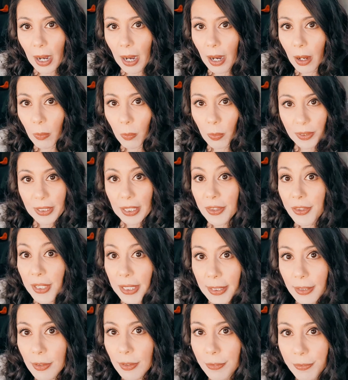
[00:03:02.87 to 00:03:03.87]
what they
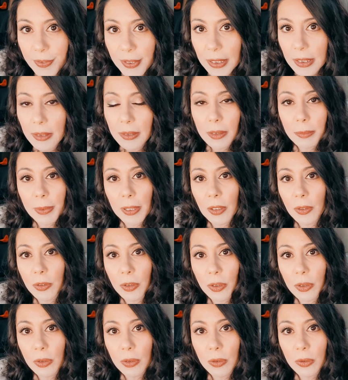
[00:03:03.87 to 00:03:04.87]
think or feel about
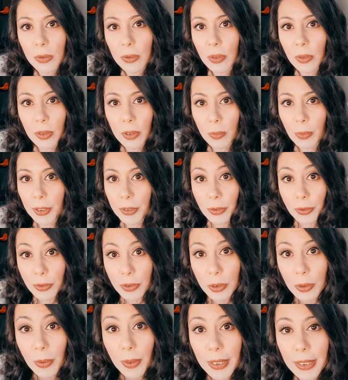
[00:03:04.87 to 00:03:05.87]
you or what you're
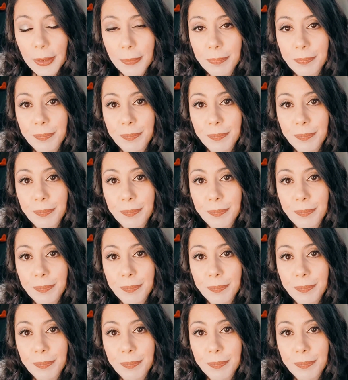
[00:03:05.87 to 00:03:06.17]
doing.